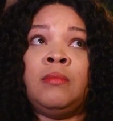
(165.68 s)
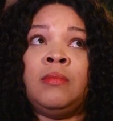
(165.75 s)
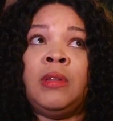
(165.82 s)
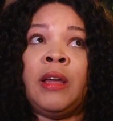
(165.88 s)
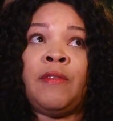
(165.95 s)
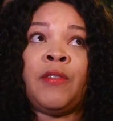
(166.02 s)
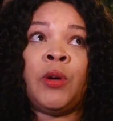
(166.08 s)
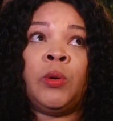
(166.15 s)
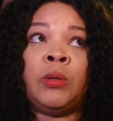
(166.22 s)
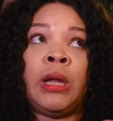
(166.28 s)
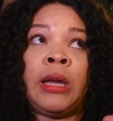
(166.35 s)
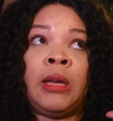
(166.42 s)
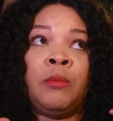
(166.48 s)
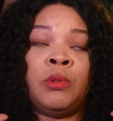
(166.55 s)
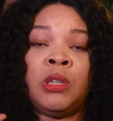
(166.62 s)
they felt
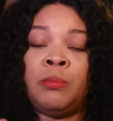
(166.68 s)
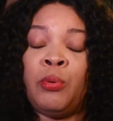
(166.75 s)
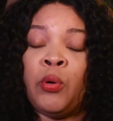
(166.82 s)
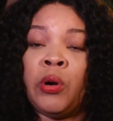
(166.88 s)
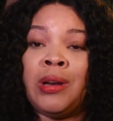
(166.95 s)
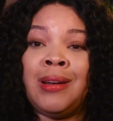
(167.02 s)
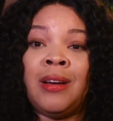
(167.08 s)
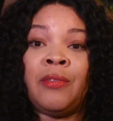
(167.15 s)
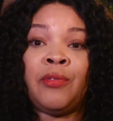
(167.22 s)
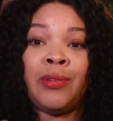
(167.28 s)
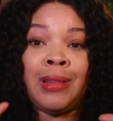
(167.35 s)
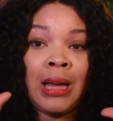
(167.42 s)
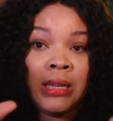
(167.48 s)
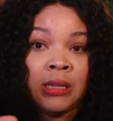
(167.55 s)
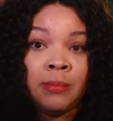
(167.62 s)
like it was important enough
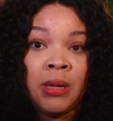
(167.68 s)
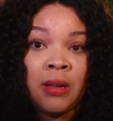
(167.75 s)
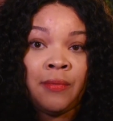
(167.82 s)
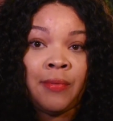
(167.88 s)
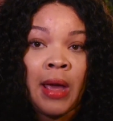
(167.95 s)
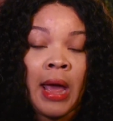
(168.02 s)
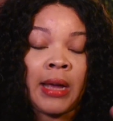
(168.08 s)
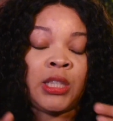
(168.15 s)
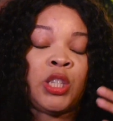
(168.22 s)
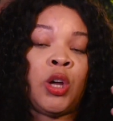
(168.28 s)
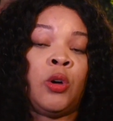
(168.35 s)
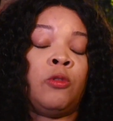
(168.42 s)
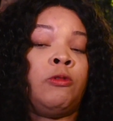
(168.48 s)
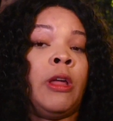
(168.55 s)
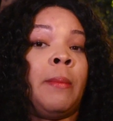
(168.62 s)
for that to be a fact,
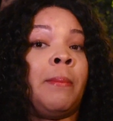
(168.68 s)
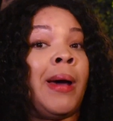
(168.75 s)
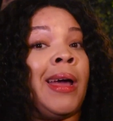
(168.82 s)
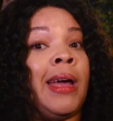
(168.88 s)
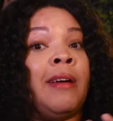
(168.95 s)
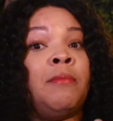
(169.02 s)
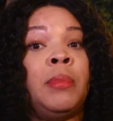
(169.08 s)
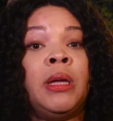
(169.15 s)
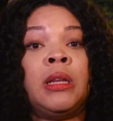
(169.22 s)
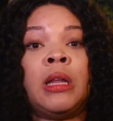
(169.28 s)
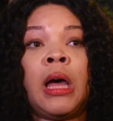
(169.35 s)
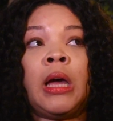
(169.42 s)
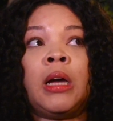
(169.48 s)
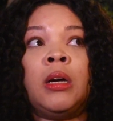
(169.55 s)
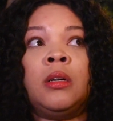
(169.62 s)
so that might have been
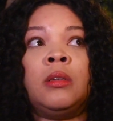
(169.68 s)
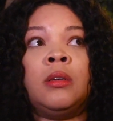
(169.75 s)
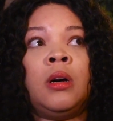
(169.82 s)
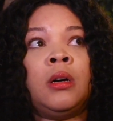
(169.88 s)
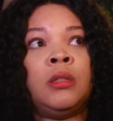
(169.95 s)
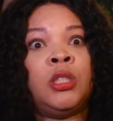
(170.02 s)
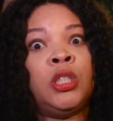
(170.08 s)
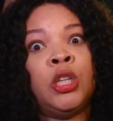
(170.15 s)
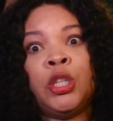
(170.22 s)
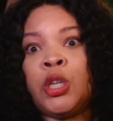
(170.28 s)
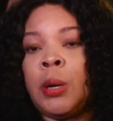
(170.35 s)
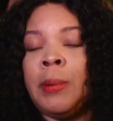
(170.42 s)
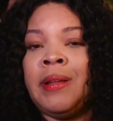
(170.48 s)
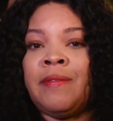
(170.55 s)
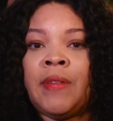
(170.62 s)
like a
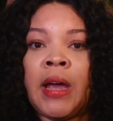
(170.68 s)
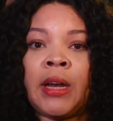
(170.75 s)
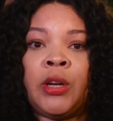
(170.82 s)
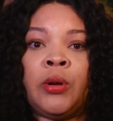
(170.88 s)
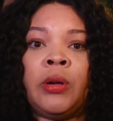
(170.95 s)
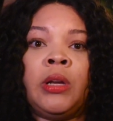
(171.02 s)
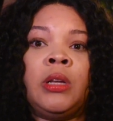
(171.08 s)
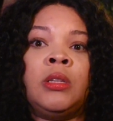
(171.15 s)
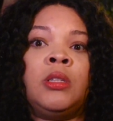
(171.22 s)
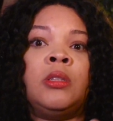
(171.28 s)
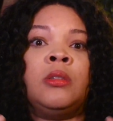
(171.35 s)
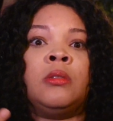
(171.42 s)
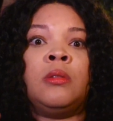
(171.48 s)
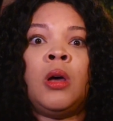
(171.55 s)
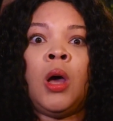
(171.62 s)
determining factor
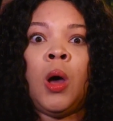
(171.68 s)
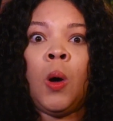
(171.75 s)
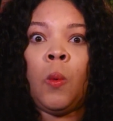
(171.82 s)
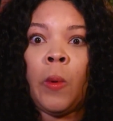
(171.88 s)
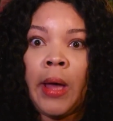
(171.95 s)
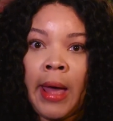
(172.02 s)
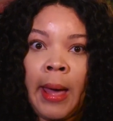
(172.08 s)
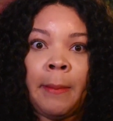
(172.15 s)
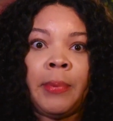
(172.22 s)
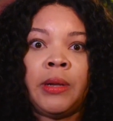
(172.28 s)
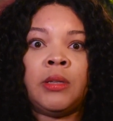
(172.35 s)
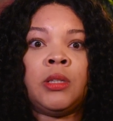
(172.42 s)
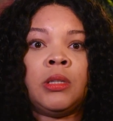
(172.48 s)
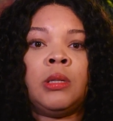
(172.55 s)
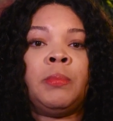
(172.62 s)
into what
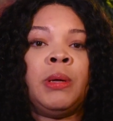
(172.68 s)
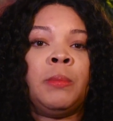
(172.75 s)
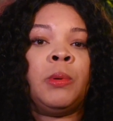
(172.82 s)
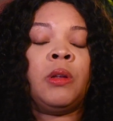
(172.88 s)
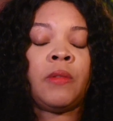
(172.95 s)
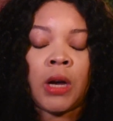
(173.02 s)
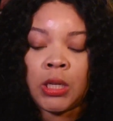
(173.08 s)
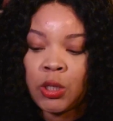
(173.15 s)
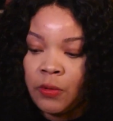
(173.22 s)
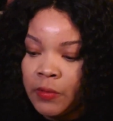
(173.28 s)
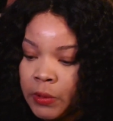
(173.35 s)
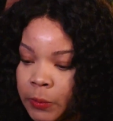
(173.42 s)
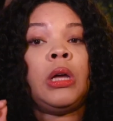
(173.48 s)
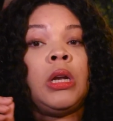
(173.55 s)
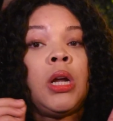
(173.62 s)
happened to the people of
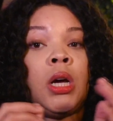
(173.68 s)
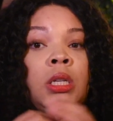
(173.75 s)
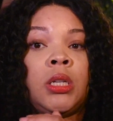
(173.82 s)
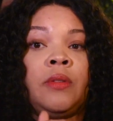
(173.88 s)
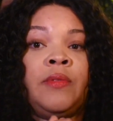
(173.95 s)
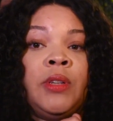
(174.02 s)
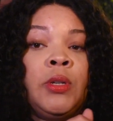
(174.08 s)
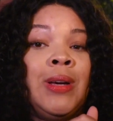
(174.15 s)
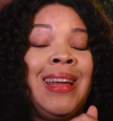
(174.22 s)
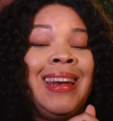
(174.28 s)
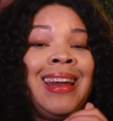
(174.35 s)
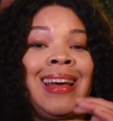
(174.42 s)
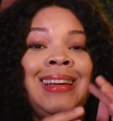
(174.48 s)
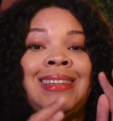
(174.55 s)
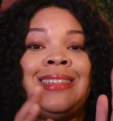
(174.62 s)
Oscarville. In Oscarville
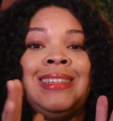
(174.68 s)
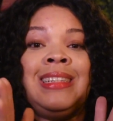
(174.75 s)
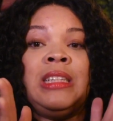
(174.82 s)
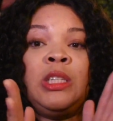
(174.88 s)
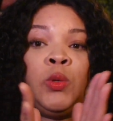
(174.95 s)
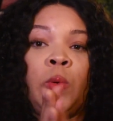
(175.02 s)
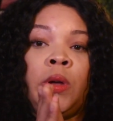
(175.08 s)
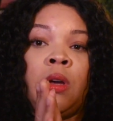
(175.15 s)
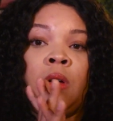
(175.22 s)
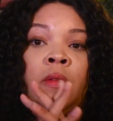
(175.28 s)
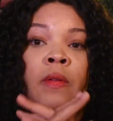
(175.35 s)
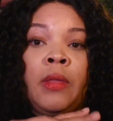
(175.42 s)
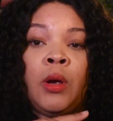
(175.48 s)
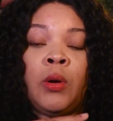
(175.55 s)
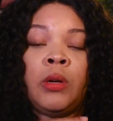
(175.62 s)
in
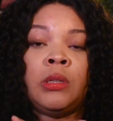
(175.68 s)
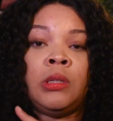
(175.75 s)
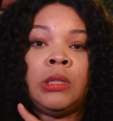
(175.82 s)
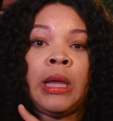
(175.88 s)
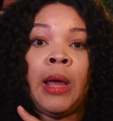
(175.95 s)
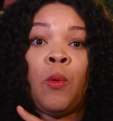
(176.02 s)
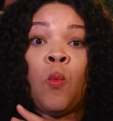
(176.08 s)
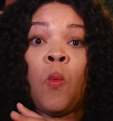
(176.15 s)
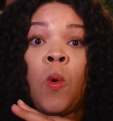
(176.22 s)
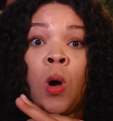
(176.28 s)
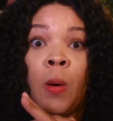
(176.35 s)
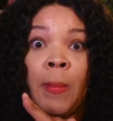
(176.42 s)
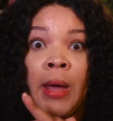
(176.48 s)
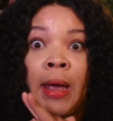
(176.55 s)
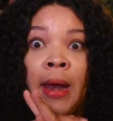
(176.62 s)
1912, there is a
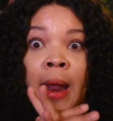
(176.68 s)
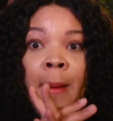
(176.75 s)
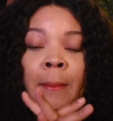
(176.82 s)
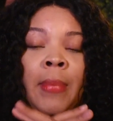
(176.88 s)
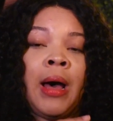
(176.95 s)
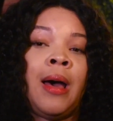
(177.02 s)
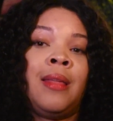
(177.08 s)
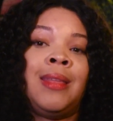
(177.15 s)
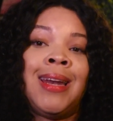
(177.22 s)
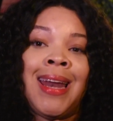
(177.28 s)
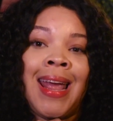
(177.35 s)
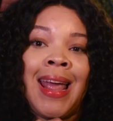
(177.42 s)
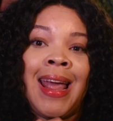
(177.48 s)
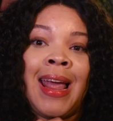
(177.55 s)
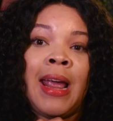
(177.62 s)
woman by the
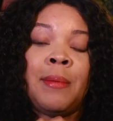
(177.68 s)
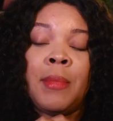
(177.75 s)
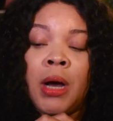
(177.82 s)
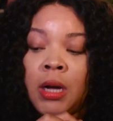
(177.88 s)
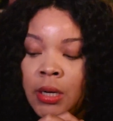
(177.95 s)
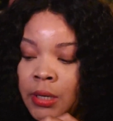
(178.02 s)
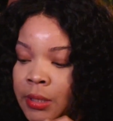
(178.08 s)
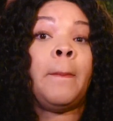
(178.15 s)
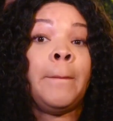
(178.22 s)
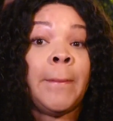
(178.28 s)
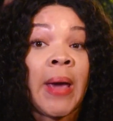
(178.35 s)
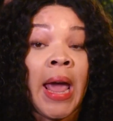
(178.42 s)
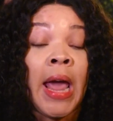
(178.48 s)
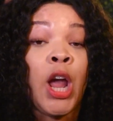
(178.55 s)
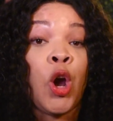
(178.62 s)
name of
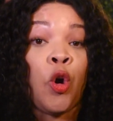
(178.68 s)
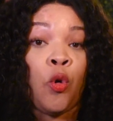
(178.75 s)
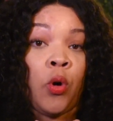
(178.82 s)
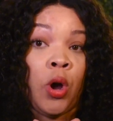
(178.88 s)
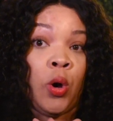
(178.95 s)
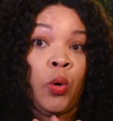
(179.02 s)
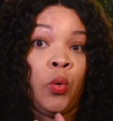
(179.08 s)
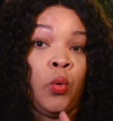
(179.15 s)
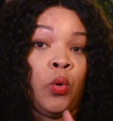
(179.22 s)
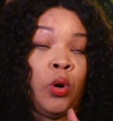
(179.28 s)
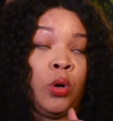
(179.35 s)
May Crow